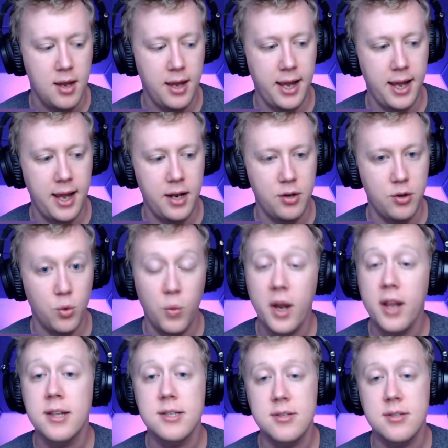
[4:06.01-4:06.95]
And the
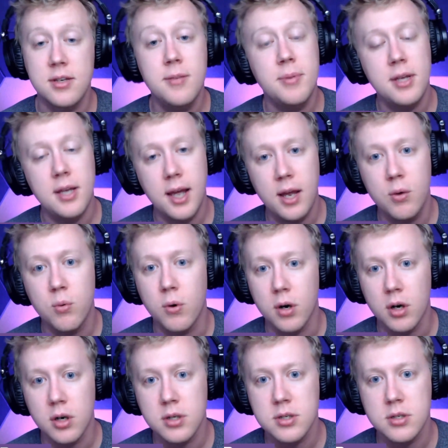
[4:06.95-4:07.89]
way the CBA
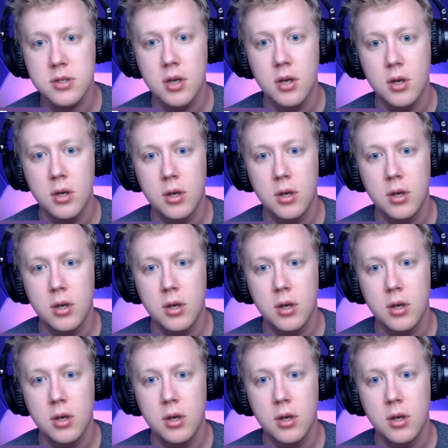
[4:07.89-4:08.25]
works,